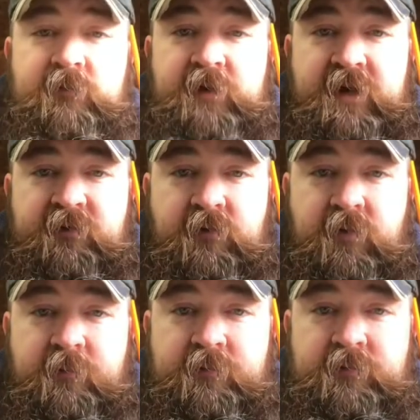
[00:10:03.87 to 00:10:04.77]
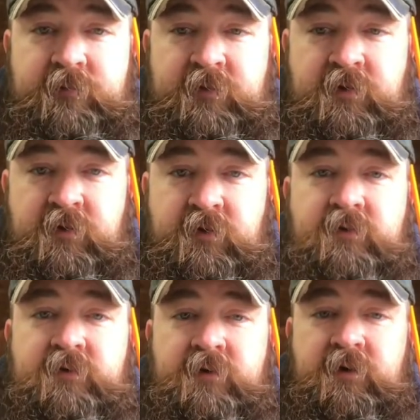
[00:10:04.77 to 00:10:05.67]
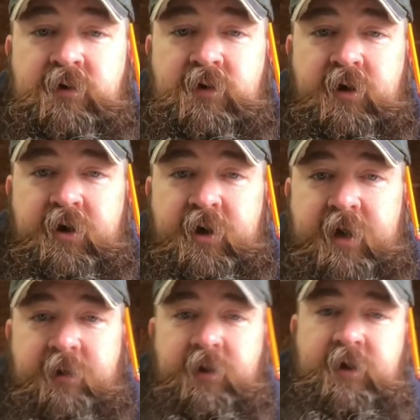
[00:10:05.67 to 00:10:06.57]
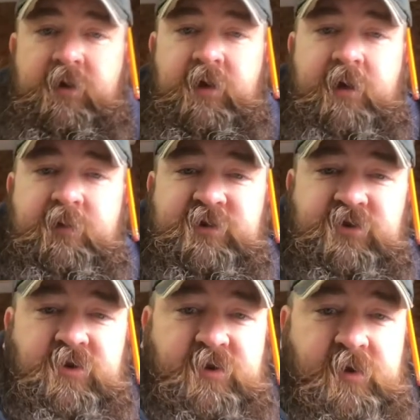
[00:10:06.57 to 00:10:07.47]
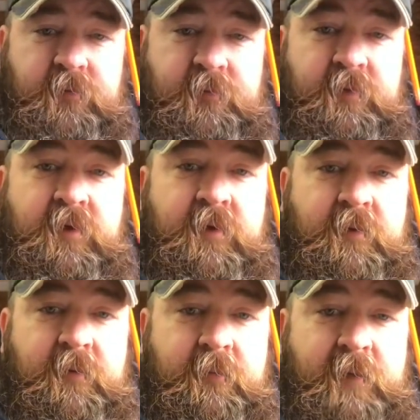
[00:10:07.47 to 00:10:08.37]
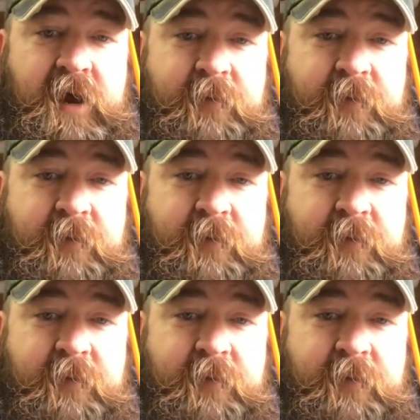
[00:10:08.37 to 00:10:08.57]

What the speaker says: nice for them. Call your dad. He misses you too. Bye.